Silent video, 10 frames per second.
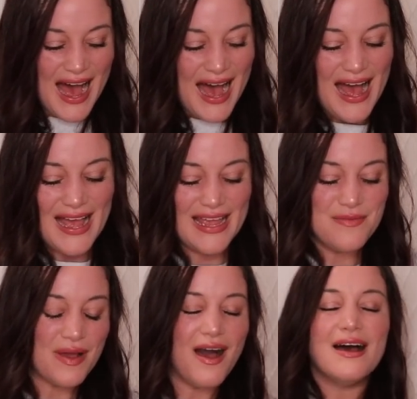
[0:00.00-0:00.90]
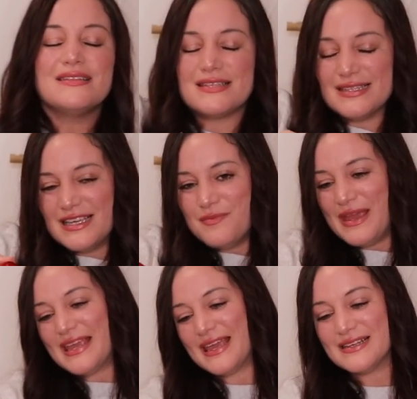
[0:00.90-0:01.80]
I am constantly
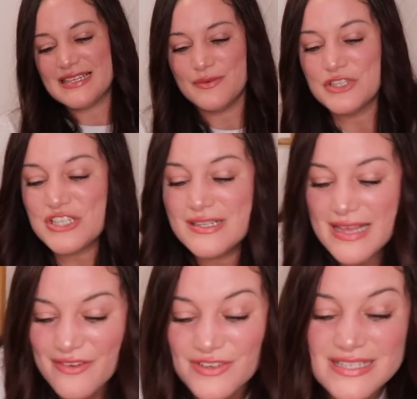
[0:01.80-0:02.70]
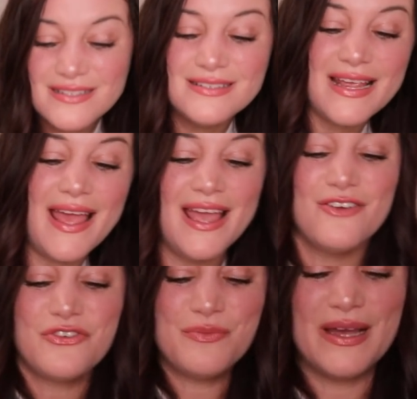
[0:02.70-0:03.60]
making sandwiches every single day
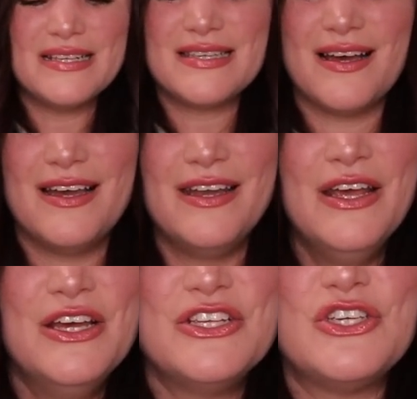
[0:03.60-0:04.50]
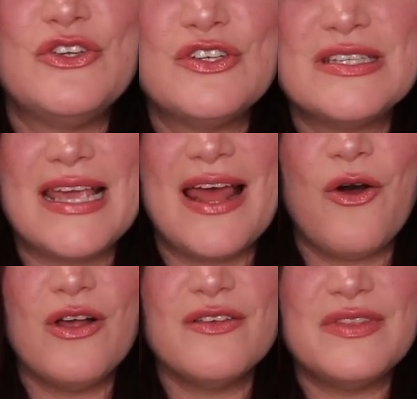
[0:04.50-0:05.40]
for my son. So you just get
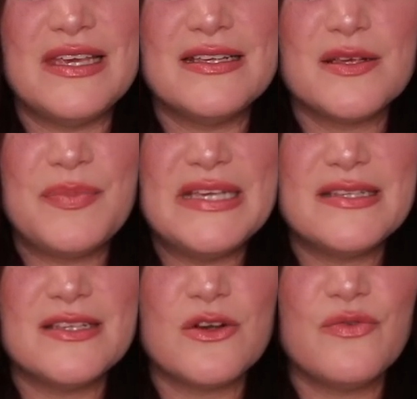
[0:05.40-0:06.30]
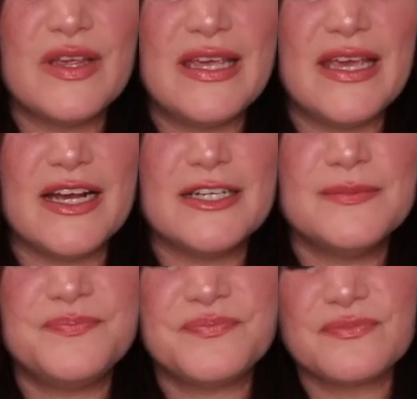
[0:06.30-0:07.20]
all of these pieces over here
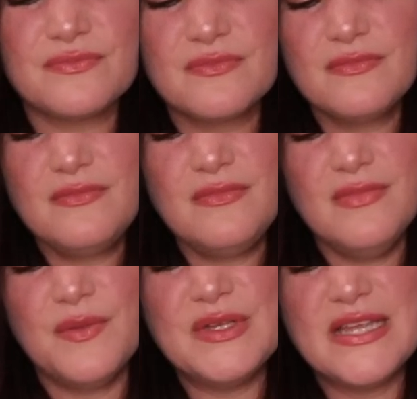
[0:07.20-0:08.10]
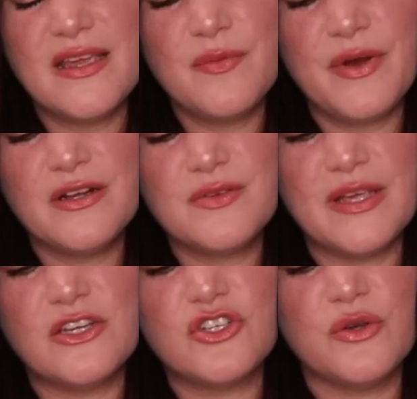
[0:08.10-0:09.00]
let me take it apart so I
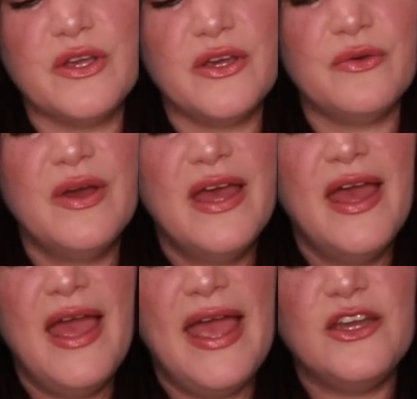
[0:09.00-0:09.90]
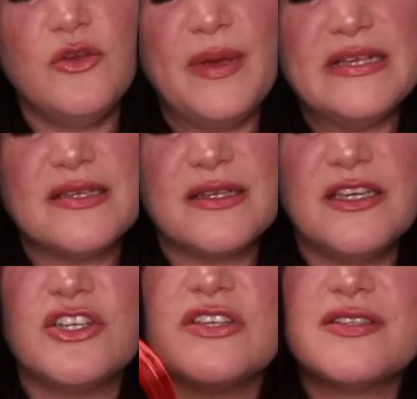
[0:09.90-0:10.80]
can show you. And you basically
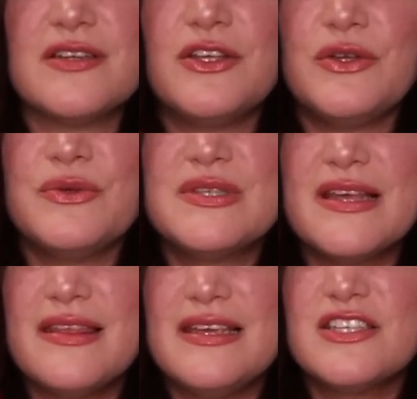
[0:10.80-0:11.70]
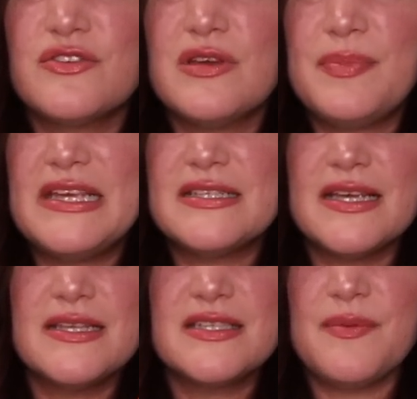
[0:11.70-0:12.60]
just use these three
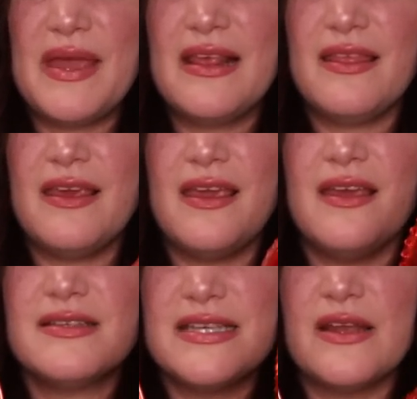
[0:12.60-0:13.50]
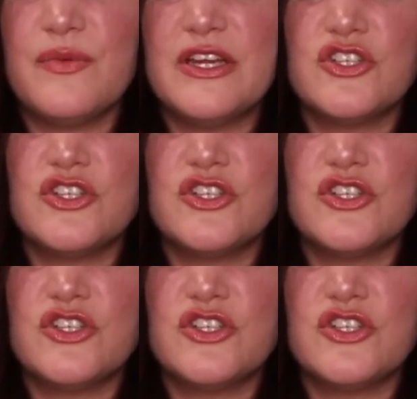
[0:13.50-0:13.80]
pieces to make the sandwich.